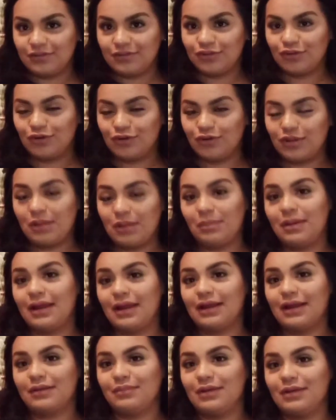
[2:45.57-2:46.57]
You know that
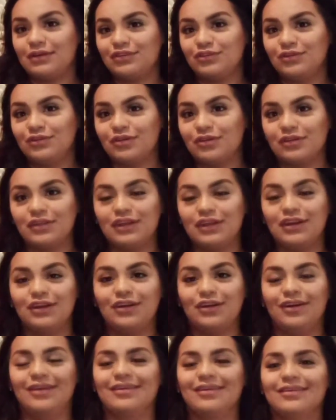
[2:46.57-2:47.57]
black makes you look
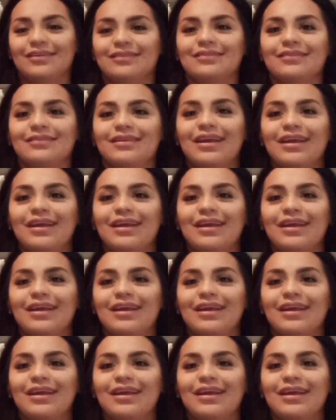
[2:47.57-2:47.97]
thinner.